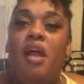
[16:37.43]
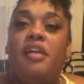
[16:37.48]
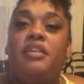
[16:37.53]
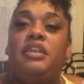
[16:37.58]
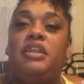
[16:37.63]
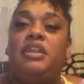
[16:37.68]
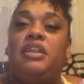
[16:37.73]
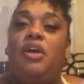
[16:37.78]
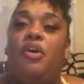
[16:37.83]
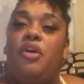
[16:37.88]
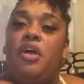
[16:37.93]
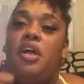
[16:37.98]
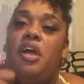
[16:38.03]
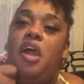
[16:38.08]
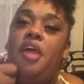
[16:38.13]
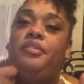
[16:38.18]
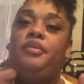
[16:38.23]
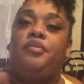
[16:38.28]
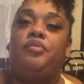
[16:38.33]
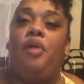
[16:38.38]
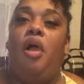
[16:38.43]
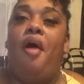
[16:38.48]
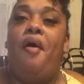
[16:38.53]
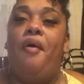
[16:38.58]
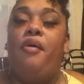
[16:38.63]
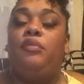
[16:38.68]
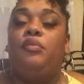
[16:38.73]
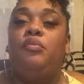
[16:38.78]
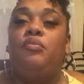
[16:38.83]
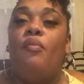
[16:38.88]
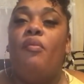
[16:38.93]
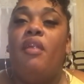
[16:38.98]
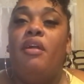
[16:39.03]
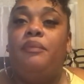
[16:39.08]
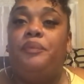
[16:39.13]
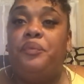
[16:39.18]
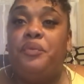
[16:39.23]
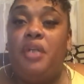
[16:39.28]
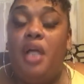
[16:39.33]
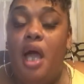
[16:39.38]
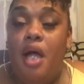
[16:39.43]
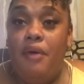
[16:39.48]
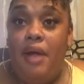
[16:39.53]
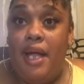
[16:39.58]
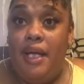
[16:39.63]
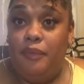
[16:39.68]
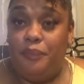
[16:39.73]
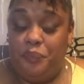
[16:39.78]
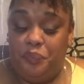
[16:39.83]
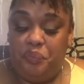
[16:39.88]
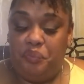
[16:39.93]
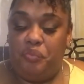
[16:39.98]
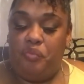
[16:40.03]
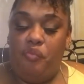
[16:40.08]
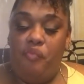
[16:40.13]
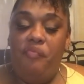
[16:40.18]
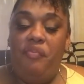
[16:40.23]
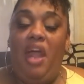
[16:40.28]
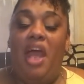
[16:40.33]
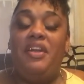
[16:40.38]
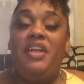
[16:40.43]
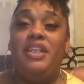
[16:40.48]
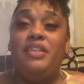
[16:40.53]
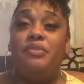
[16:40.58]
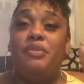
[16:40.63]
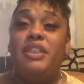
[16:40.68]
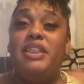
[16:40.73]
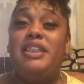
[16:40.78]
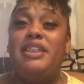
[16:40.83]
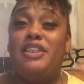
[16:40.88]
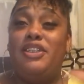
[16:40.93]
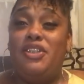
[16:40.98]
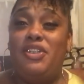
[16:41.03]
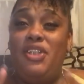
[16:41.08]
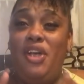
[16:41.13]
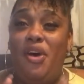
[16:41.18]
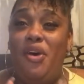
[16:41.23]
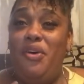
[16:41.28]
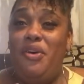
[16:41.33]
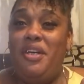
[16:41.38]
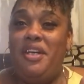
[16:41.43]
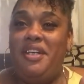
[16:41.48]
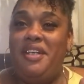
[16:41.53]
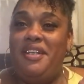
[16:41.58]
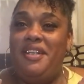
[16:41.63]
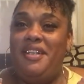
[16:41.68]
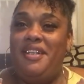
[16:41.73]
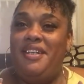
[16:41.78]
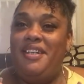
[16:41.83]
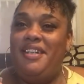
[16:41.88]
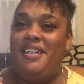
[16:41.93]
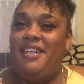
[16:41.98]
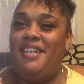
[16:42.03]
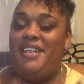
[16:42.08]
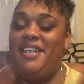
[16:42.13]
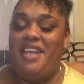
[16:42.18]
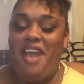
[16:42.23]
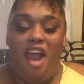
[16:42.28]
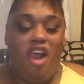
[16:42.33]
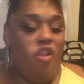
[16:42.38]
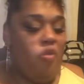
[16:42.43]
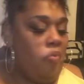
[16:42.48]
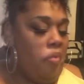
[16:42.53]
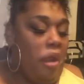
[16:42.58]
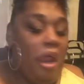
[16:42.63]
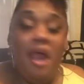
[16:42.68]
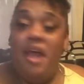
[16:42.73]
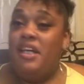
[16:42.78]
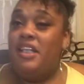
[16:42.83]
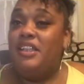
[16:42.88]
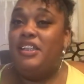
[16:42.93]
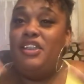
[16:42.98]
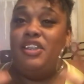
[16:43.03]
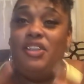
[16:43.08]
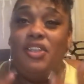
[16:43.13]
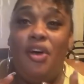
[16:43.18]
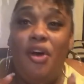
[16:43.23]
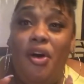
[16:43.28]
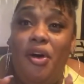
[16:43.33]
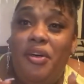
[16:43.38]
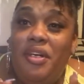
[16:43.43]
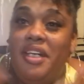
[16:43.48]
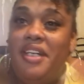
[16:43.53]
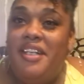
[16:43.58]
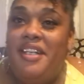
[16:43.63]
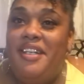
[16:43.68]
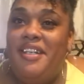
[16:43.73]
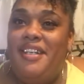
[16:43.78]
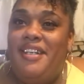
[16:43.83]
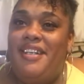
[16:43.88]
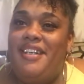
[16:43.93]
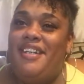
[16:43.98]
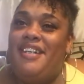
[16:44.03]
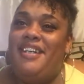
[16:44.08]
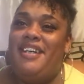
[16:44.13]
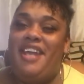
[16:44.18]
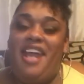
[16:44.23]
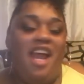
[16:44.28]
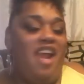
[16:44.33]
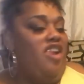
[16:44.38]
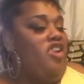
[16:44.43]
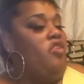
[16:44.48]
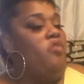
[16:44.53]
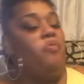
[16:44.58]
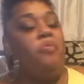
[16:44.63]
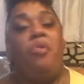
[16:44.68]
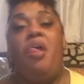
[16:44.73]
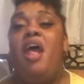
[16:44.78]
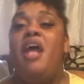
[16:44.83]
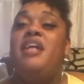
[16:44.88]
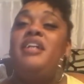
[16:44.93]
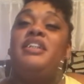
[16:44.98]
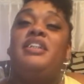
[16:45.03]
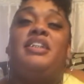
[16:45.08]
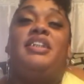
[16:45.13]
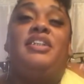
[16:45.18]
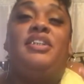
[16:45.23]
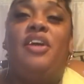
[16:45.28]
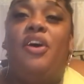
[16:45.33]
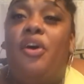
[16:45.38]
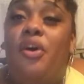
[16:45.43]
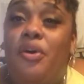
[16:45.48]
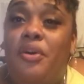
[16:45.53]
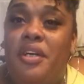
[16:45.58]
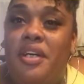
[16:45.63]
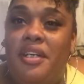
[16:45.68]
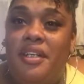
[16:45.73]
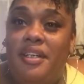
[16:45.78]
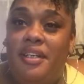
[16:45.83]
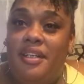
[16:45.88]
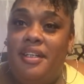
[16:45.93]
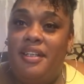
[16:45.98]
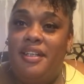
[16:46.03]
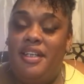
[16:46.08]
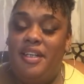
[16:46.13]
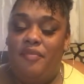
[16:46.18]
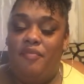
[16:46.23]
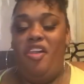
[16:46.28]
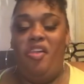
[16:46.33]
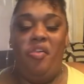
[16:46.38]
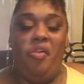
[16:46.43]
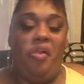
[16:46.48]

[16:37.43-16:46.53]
So good. All right. This was so good. So good. So good.